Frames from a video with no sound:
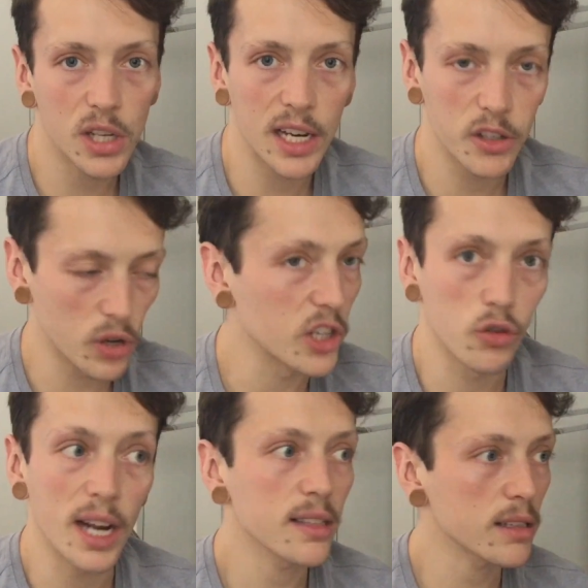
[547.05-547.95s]

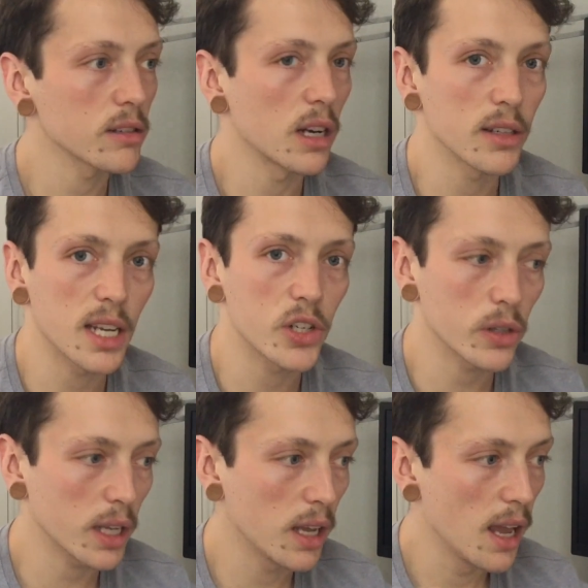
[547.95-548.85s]
addressed,
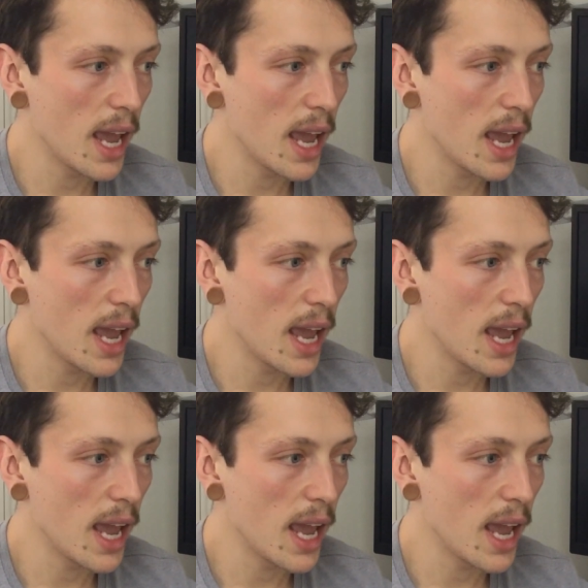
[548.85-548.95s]
essentially.